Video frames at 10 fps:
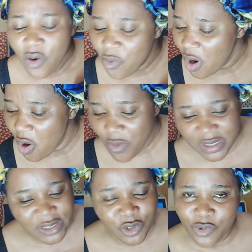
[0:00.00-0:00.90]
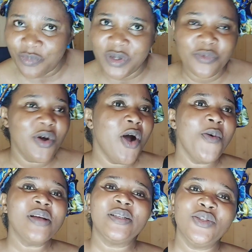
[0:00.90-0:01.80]
will always know
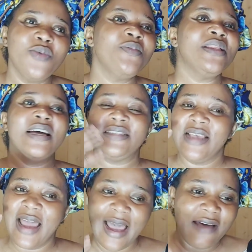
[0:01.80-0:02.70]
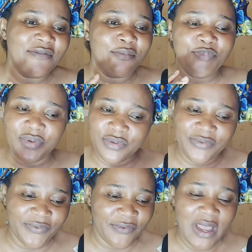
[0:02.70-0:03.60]
me that I have a
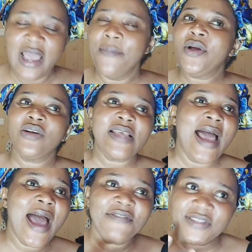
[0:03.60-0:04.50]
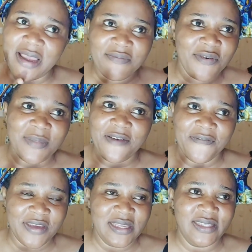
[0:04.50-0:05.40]
beautiful, because I have time for my
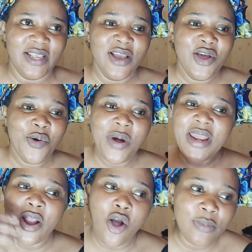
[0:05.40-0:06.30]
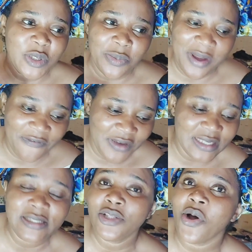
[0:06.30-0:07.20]
face. When it comes to my
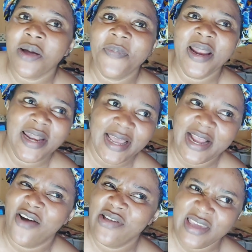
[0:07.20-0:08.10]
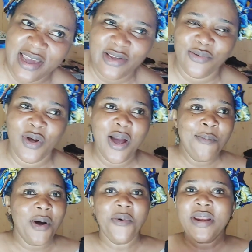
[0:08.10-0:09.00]
face, talk about leg, I'll hear you.
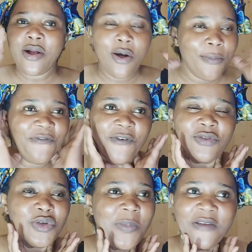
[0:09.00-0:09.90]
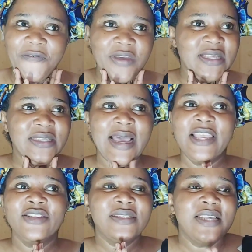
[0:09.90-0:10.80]
But when it comes to my face, I
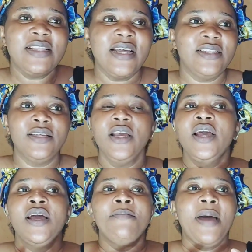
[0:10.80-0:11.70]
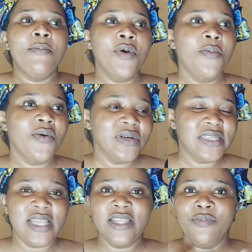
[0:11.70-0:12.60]
just think that my mom always
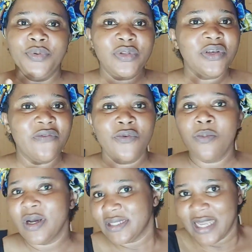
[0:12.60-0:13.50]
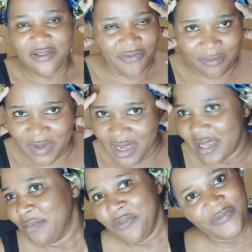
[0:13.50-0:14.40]
said that the beauty of a woman starts from the
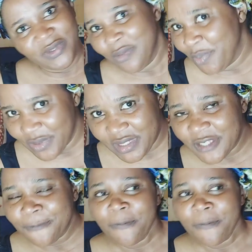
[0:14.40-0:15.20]
head before the body.